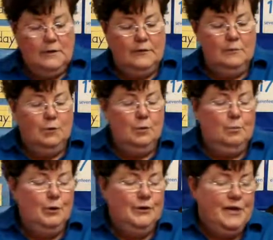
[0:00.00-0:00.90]
I'm going
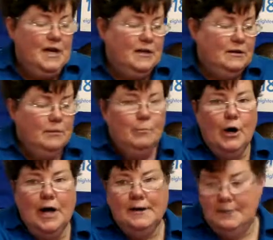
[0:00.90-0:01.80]
to put that in the
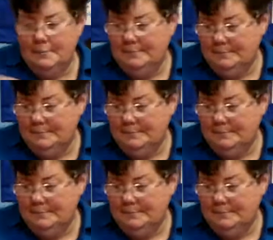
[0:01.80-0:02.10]
bottom.